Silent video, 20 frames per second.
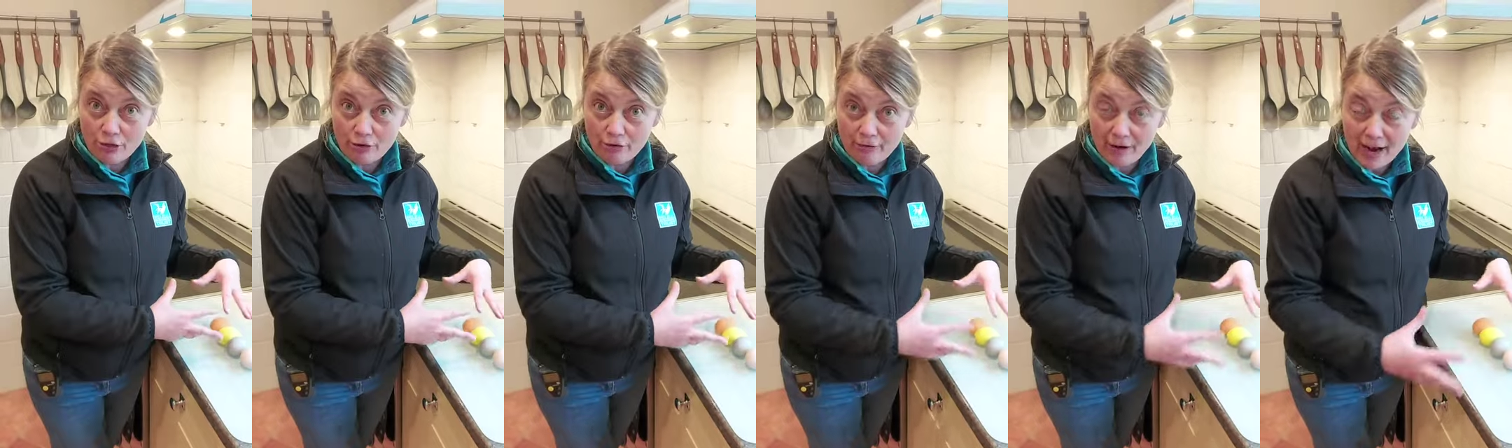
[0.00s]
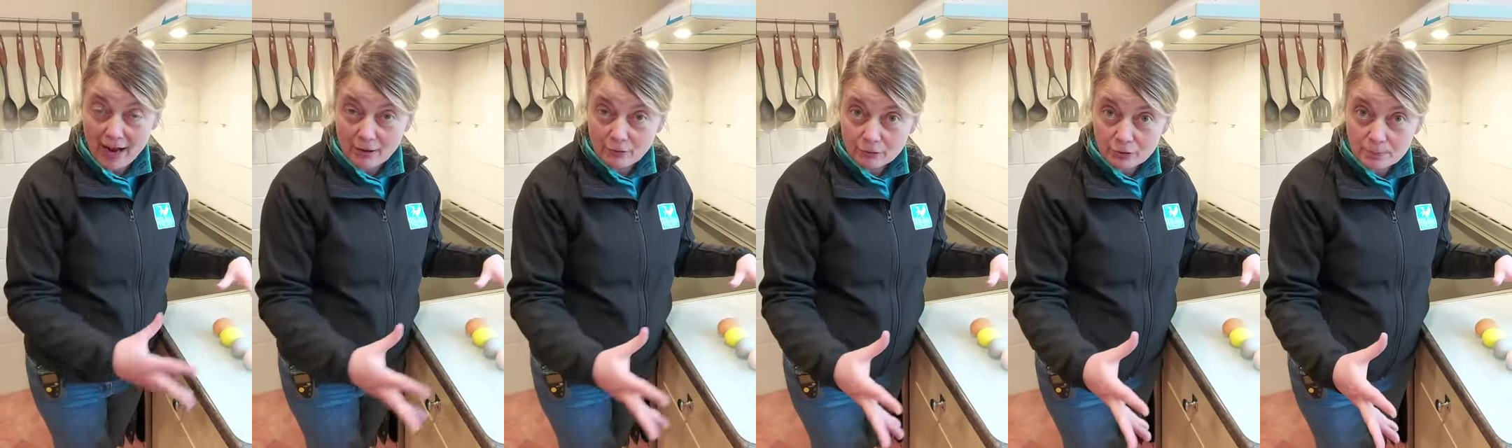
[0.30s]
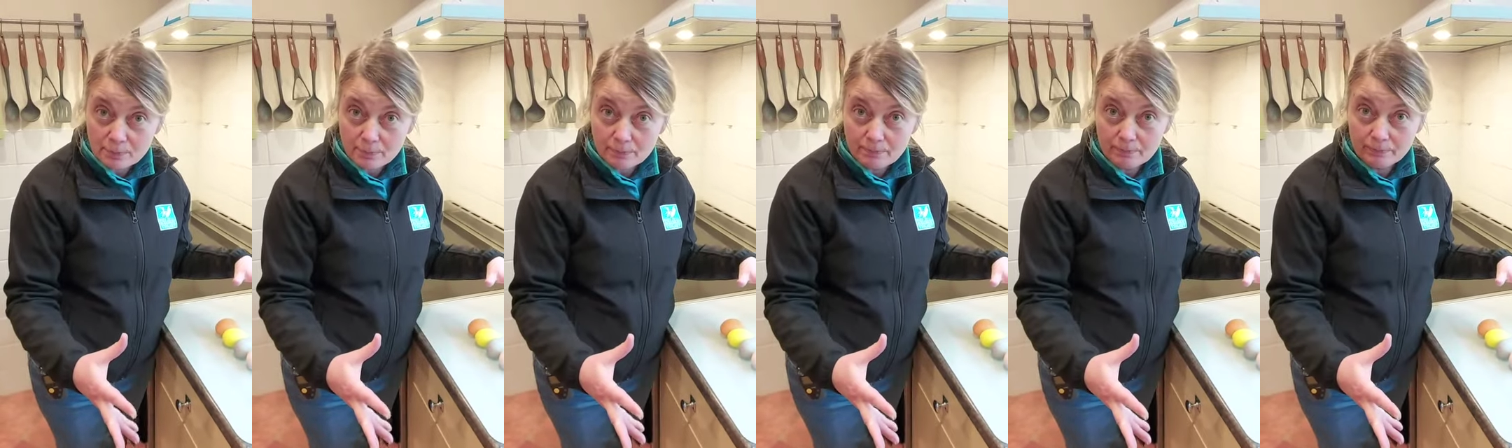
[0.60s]
ground,
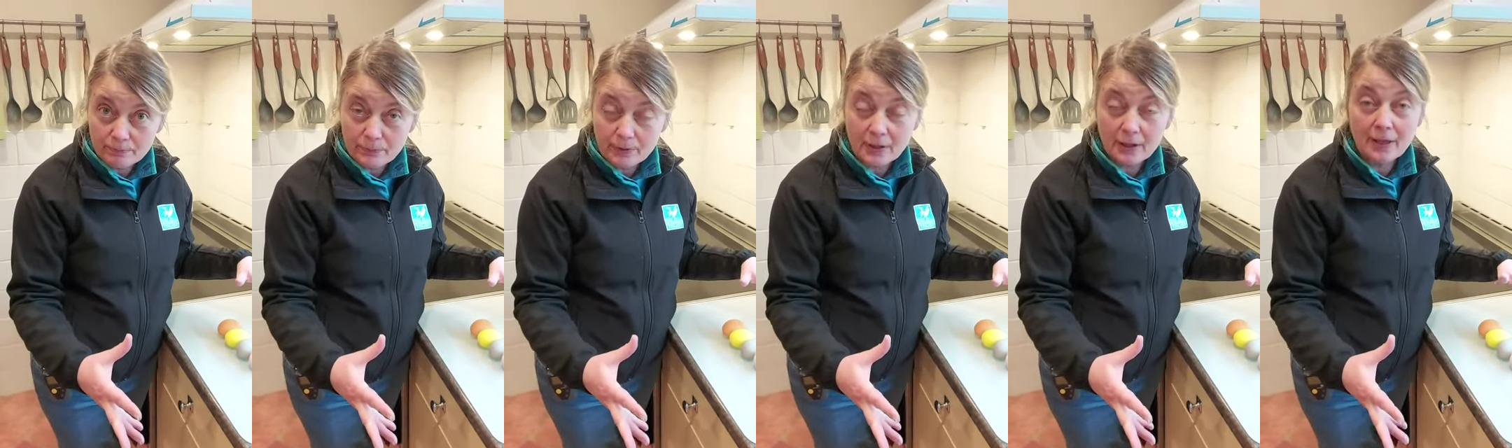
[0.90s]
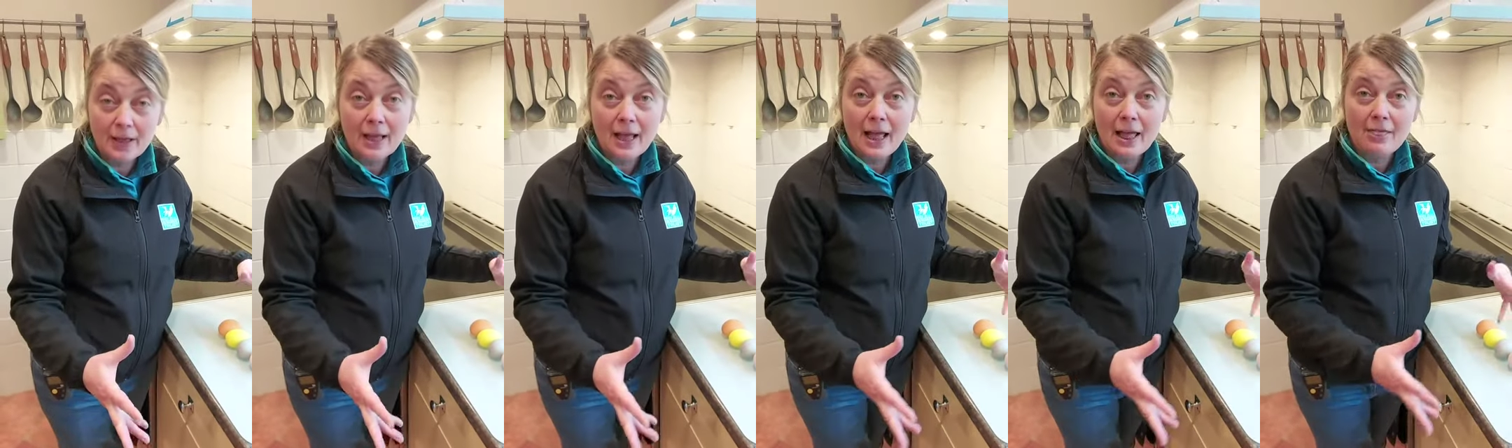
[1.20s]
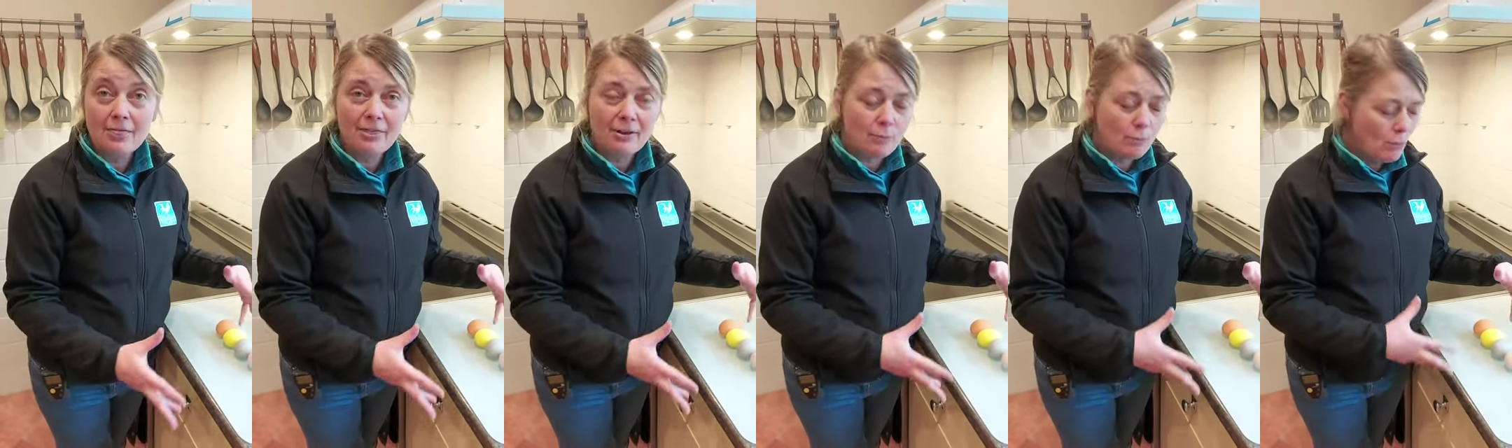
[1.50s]

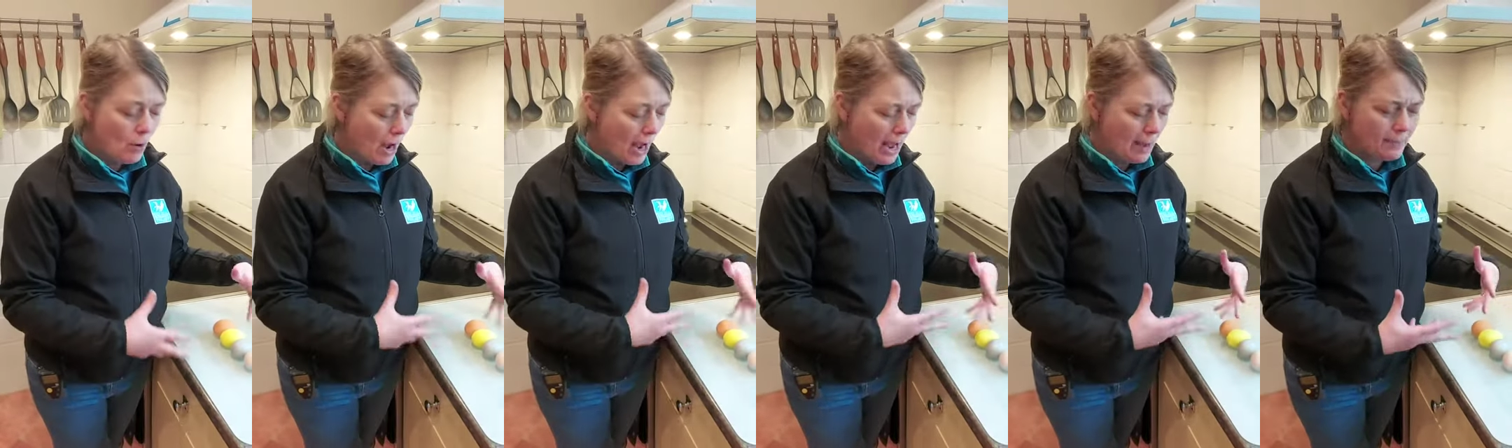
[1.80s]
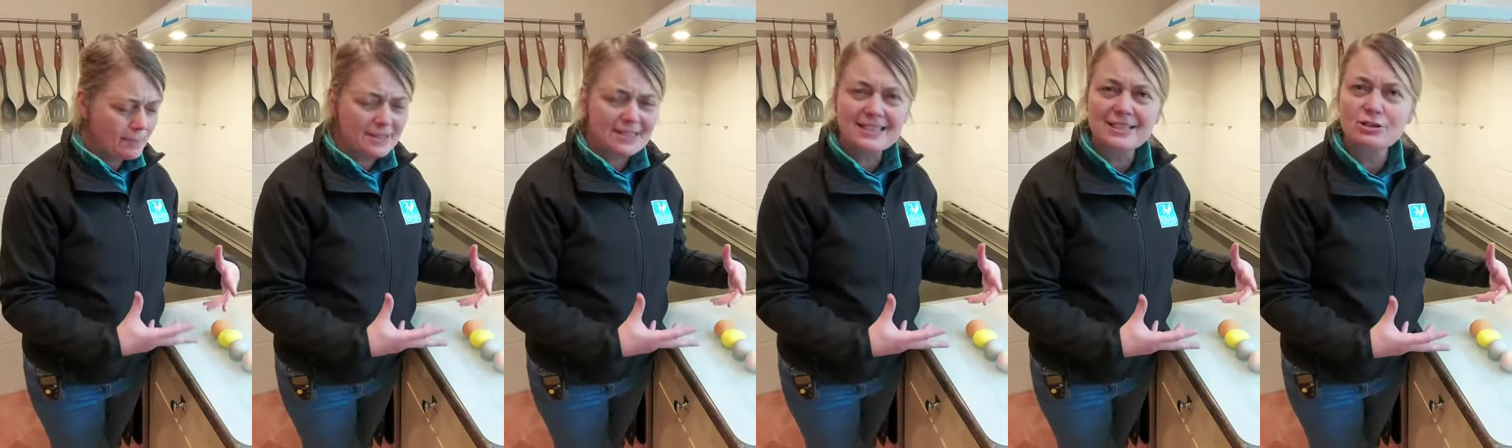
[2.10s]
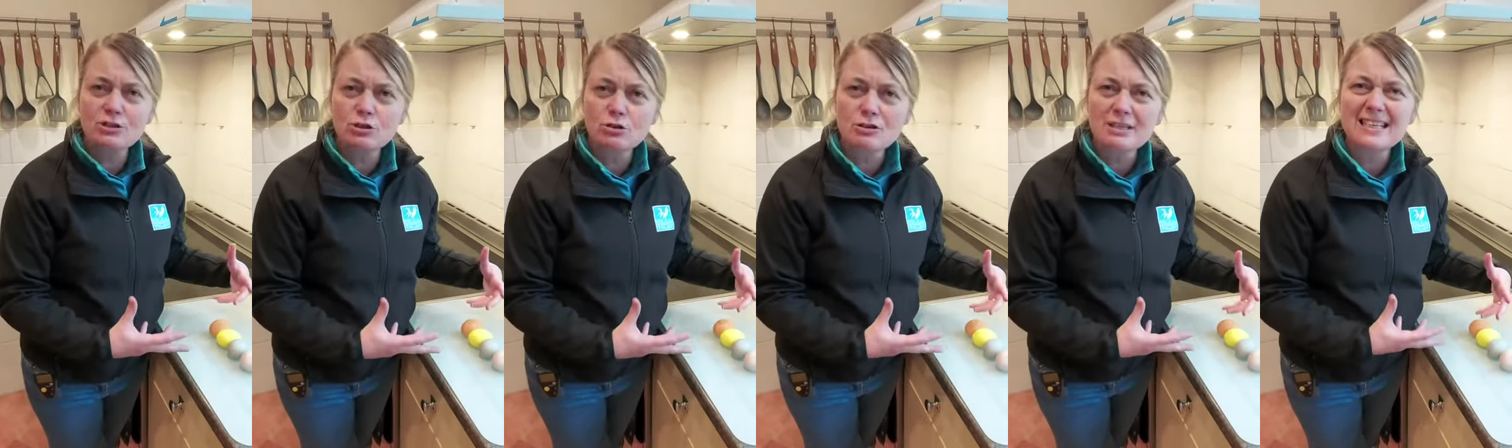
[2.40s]
then what happens is
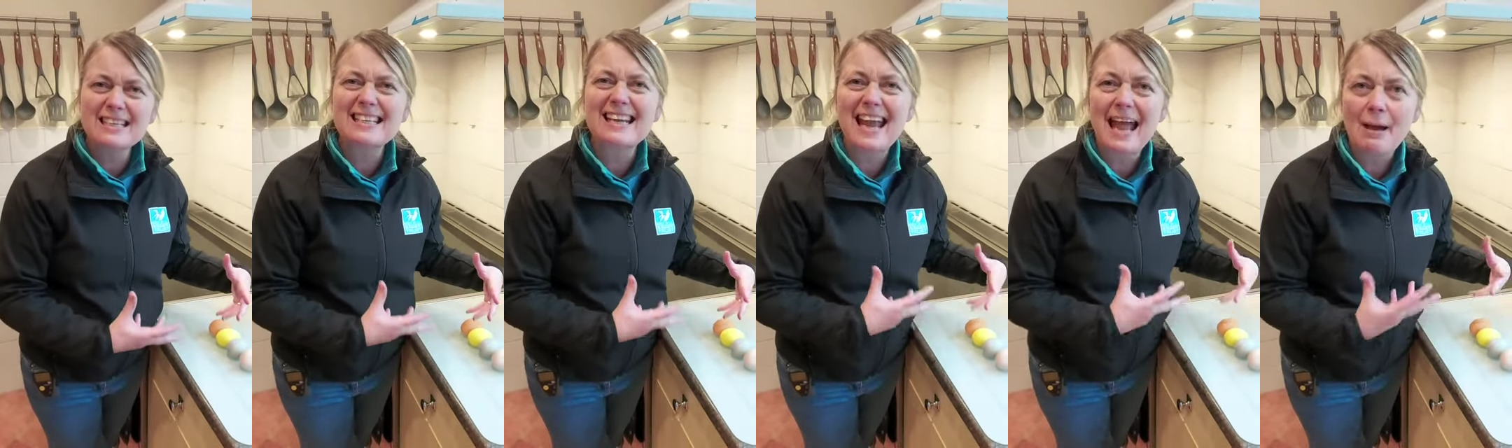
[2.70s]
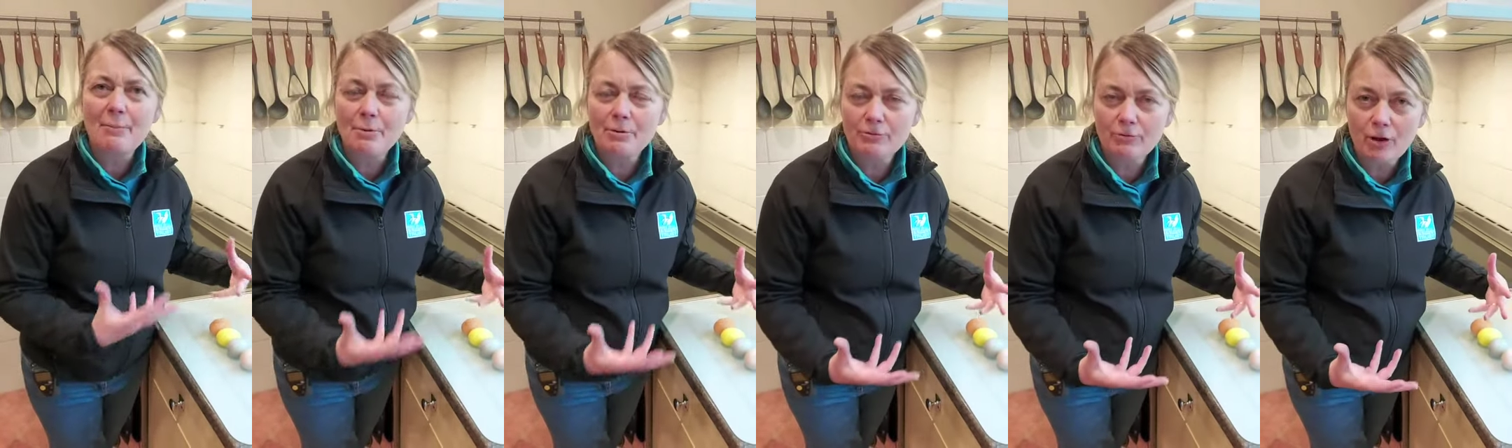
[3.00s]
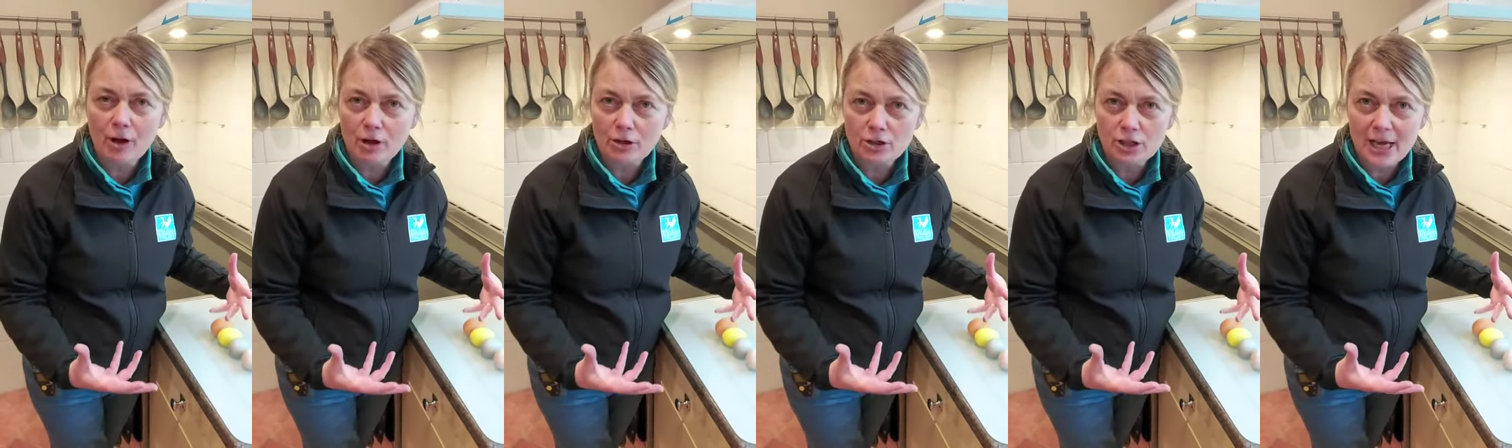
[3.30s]
you need to
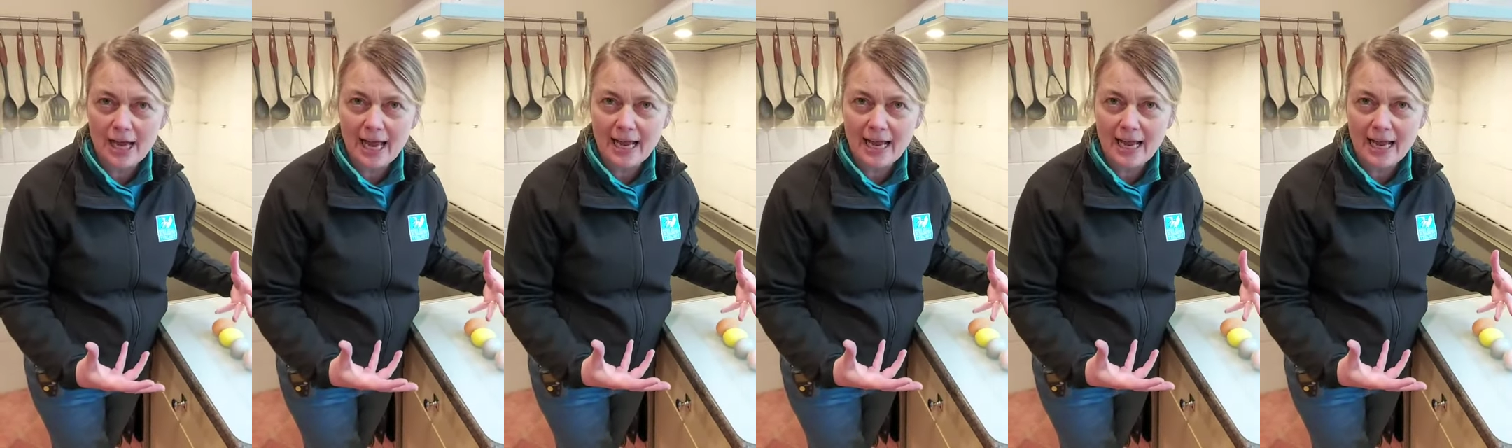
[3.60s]
camouflage that